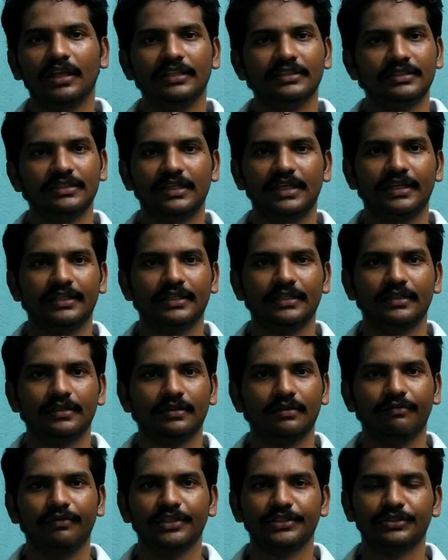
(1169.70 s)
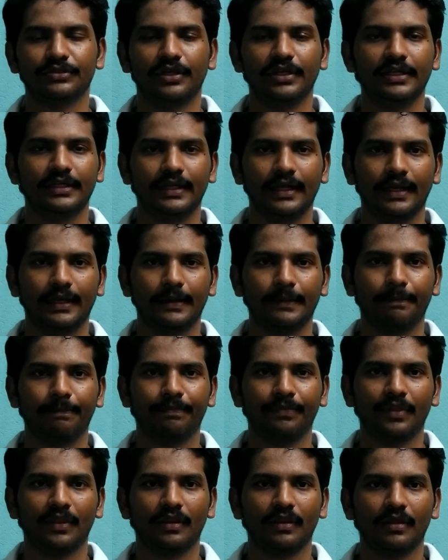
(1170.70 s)
incinerator waste oil tank
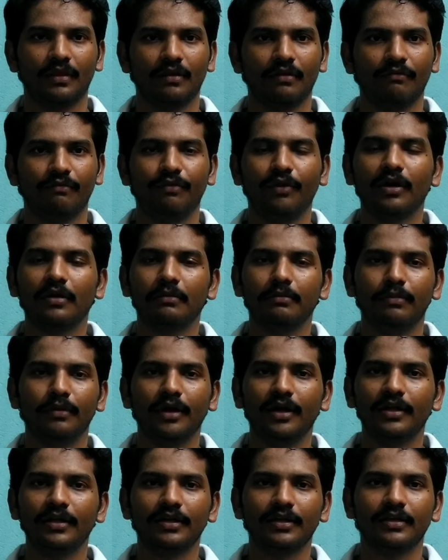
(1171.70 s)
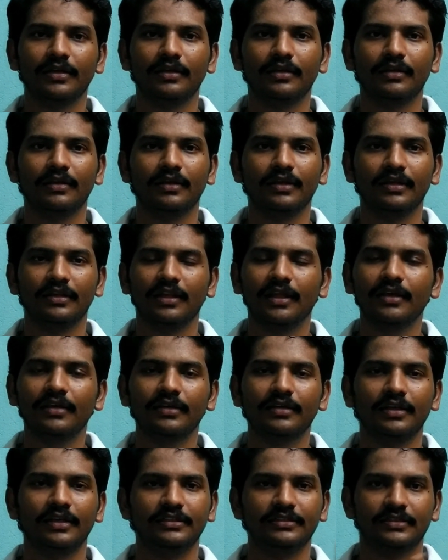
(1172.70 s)
for burn in
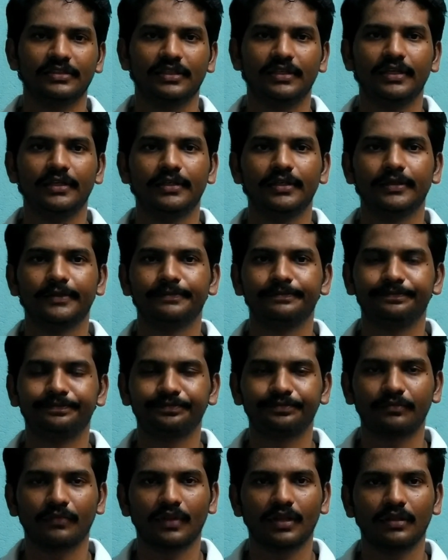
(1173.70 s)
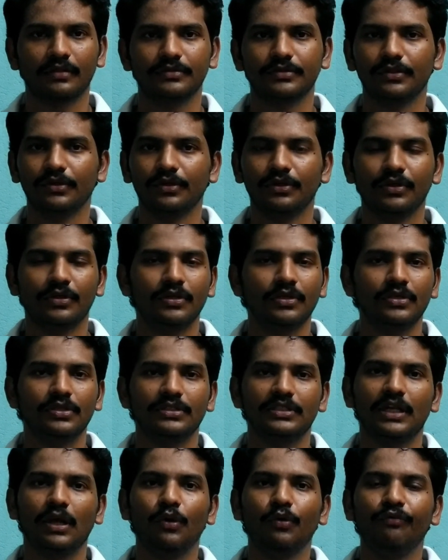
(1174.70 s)
the incinerator. So
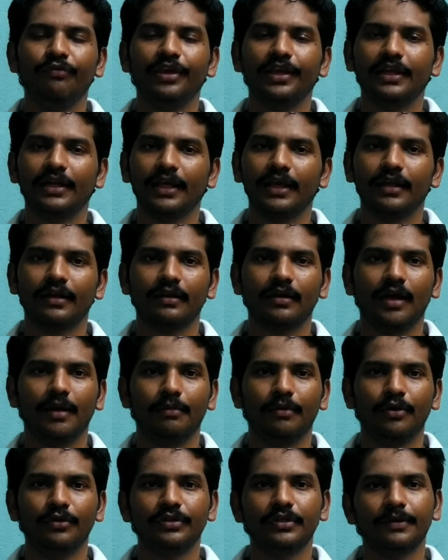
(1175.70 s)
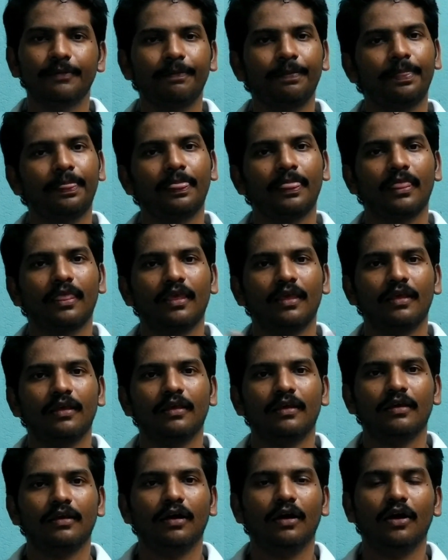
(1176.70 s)
now we clear about
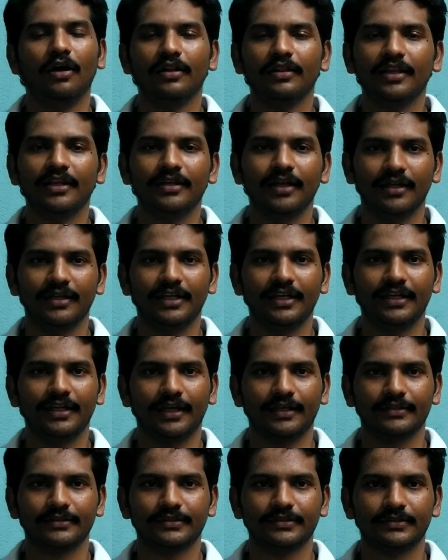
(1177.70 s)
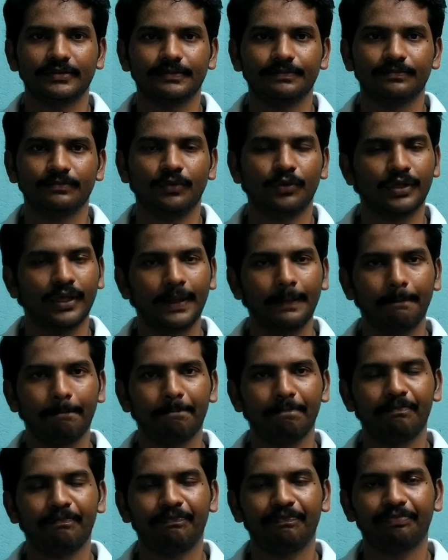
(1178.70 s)
all the dirty tanks.
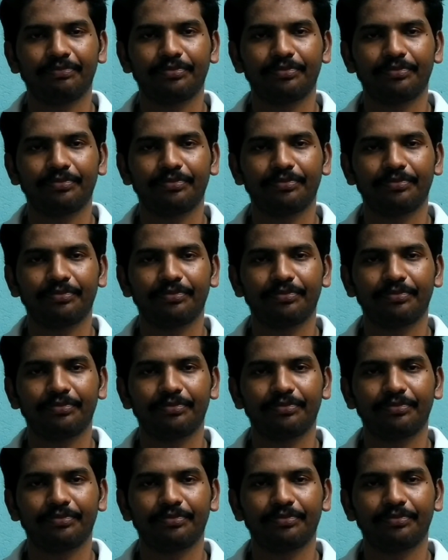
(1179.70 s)
Okay.